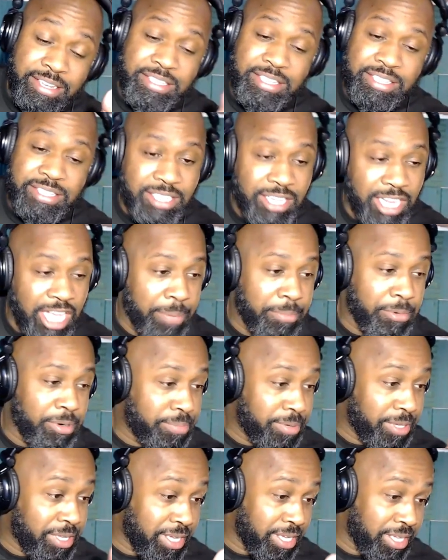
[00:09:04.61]
disclaimer
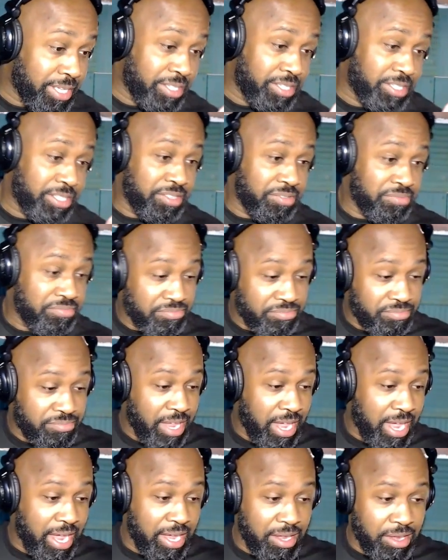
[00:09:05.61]
because,
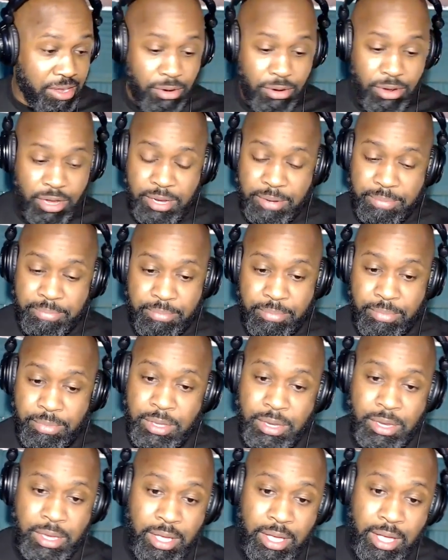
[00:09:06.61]
hey, you know what?
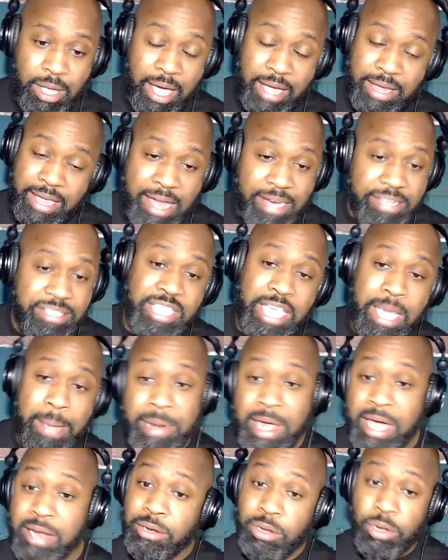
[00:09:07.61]
I gotta say I'm
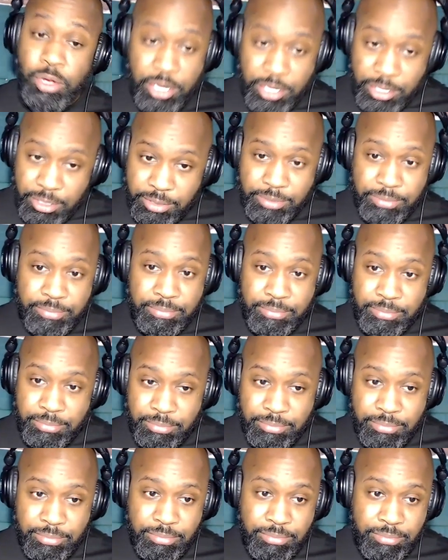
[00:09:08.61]
not a lawyer.
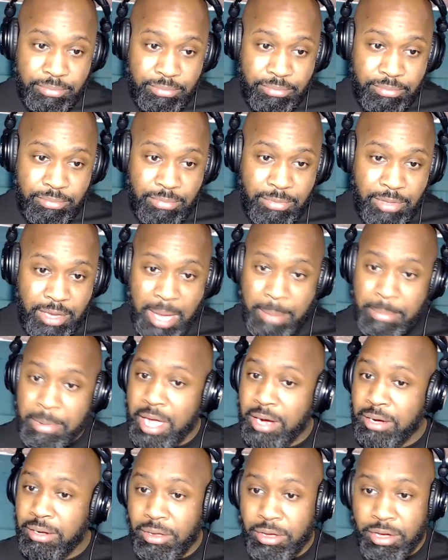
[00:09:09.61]
I'm not
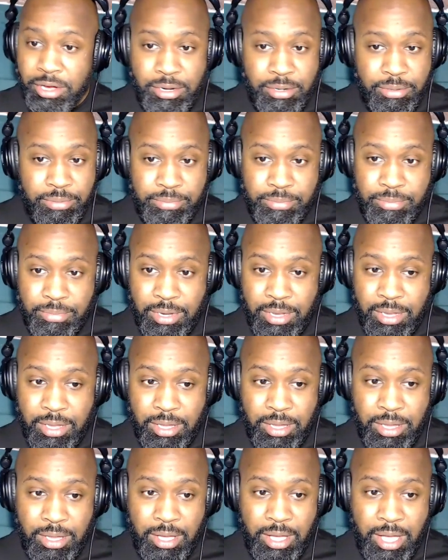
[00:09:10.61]
a lawyer.
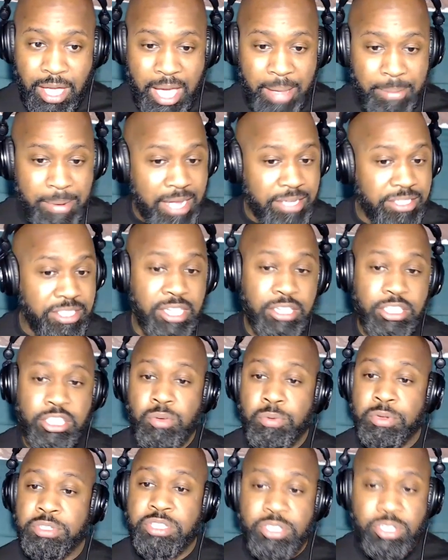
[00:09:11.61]
I'm not telling you
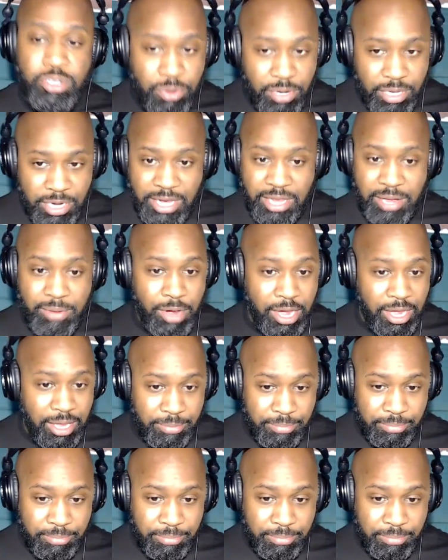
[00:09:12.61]
what to do in any way.